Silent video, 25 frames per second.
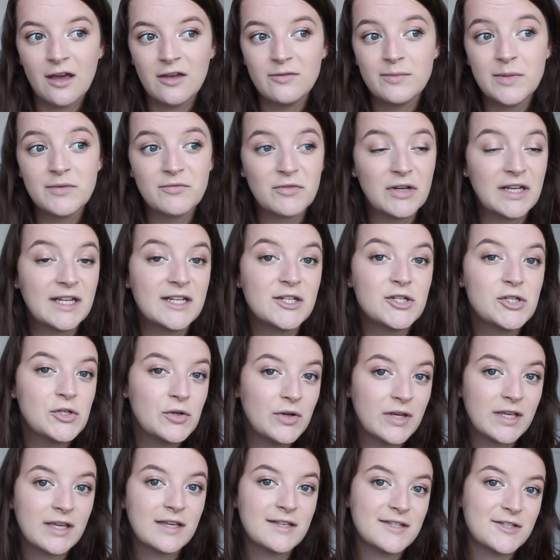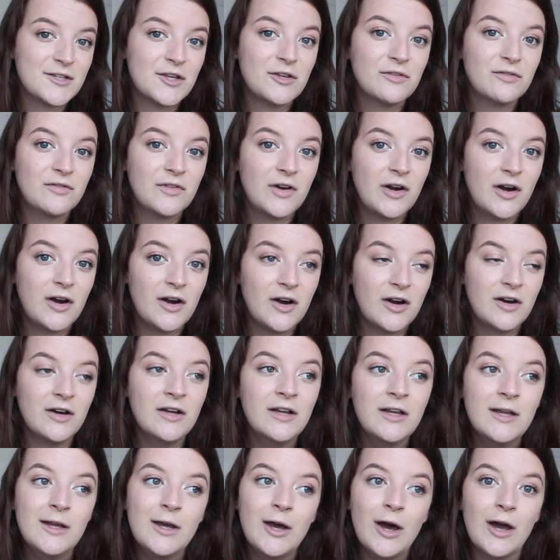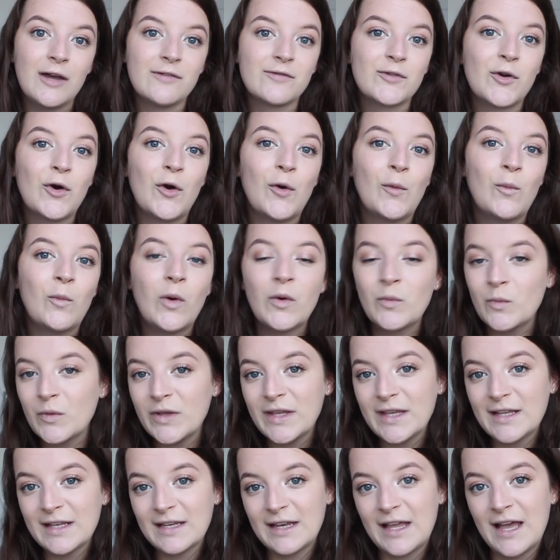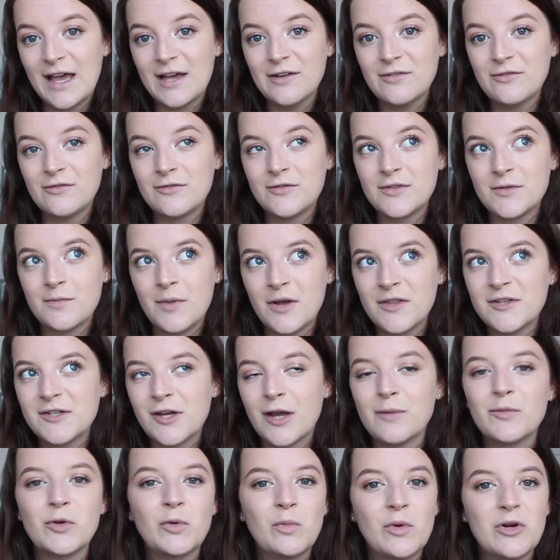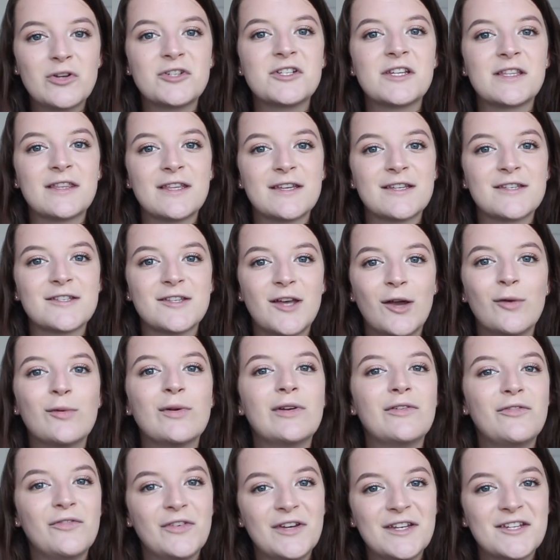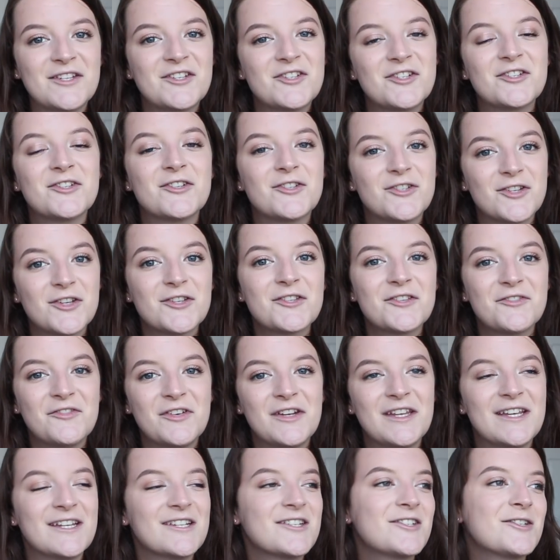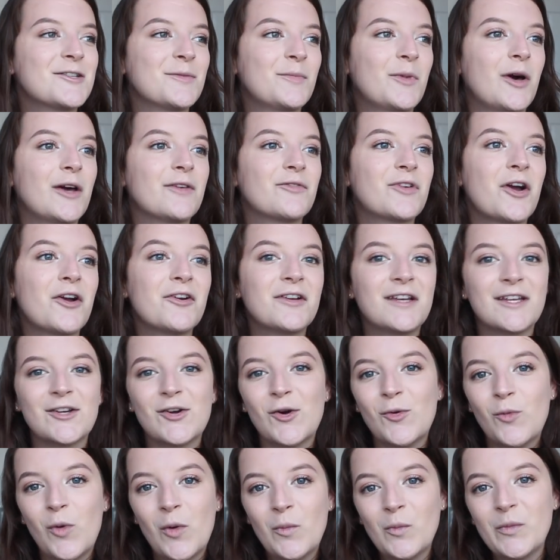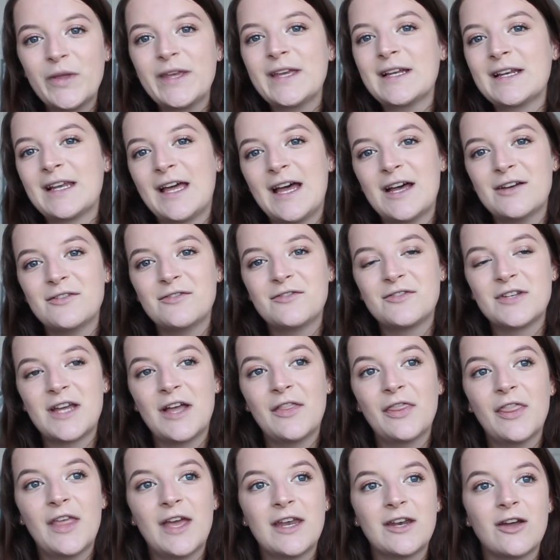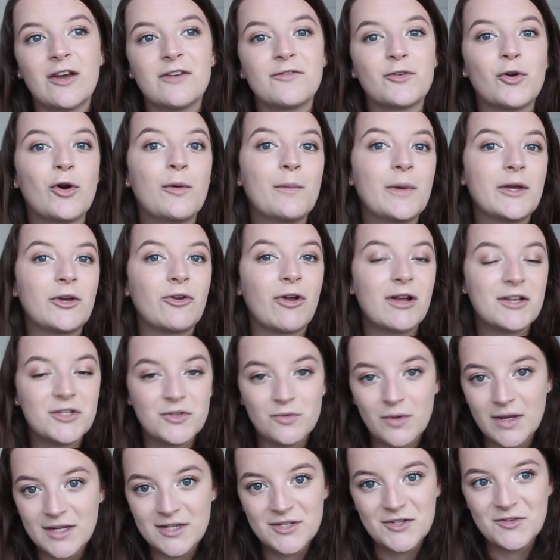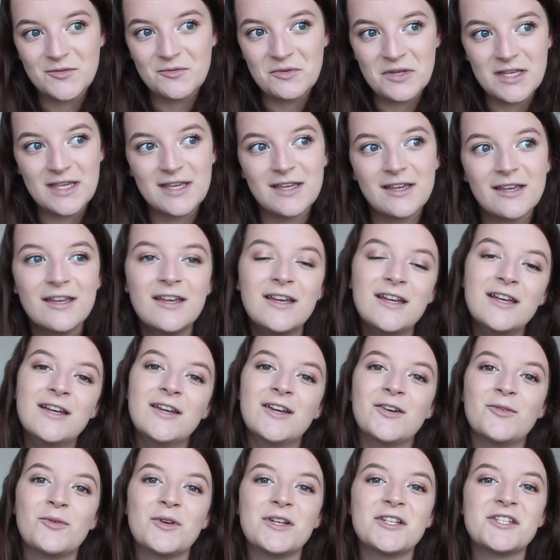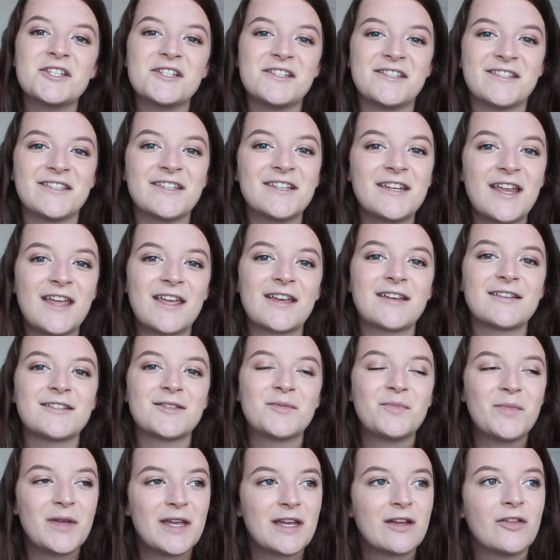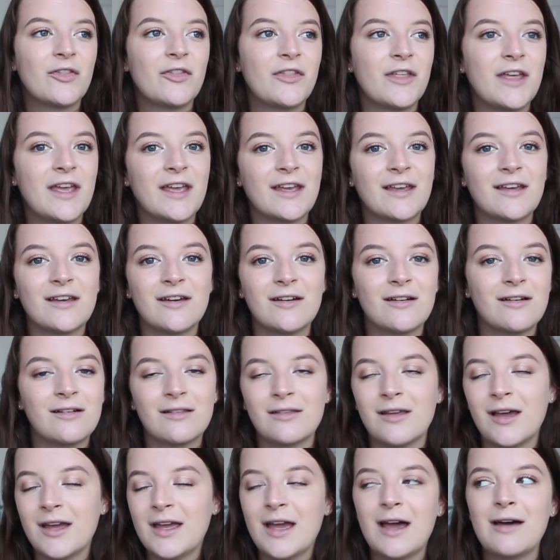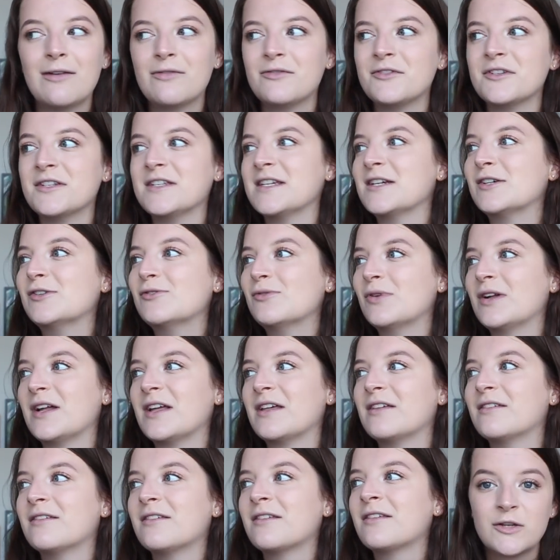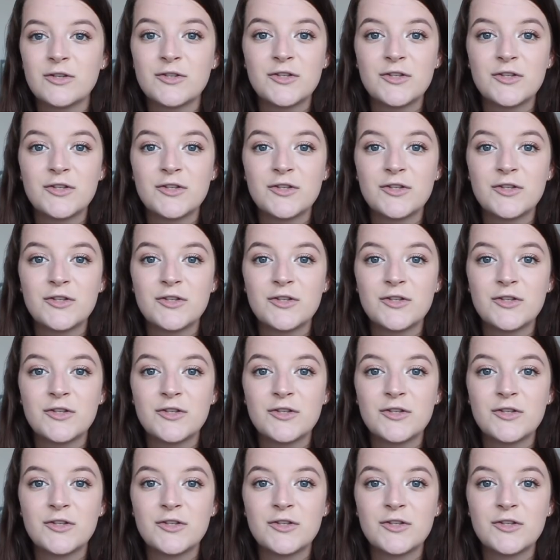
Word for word: I've been really enjoying it so far. I've got one week left. By the time you're watching this, I will have finished, just finished, but I've currently got one week left and then I've got my graduation week which is the next big thing that I have to deal with.